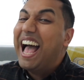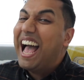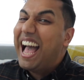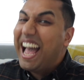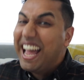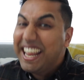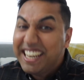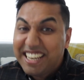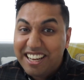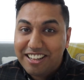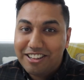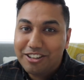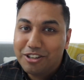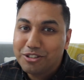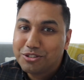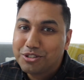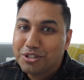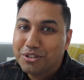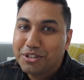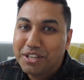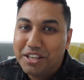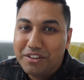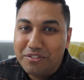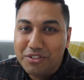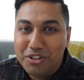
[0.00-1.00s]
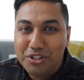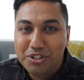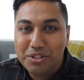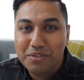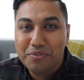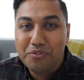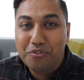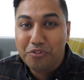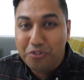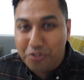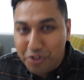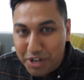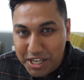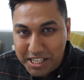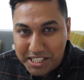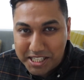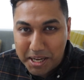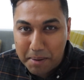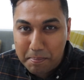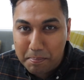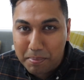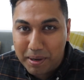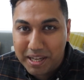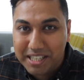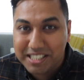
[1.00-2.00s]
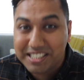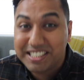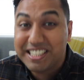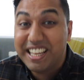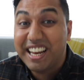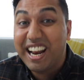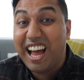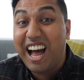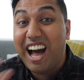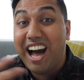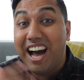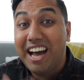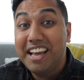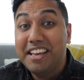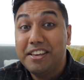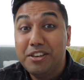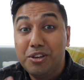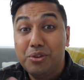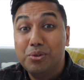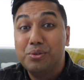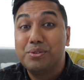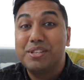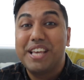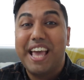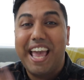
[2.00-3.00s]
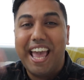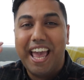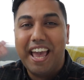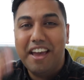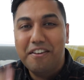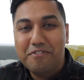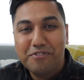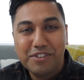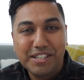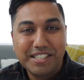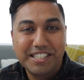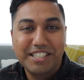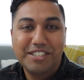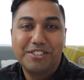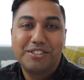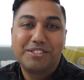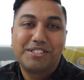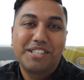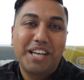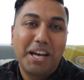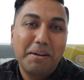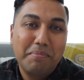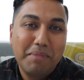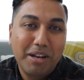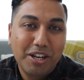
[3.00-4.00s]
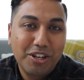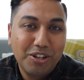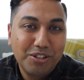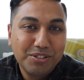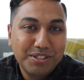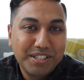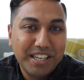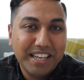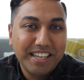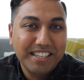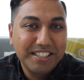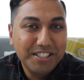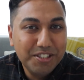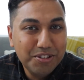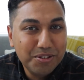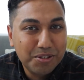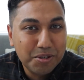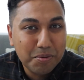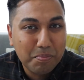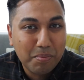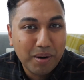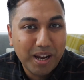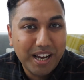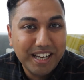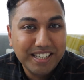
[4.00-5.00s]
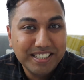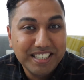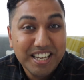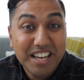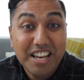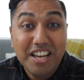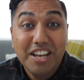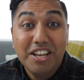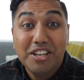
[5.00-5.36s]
and I'll also give you some free templates that I use every single time I contact new suppliers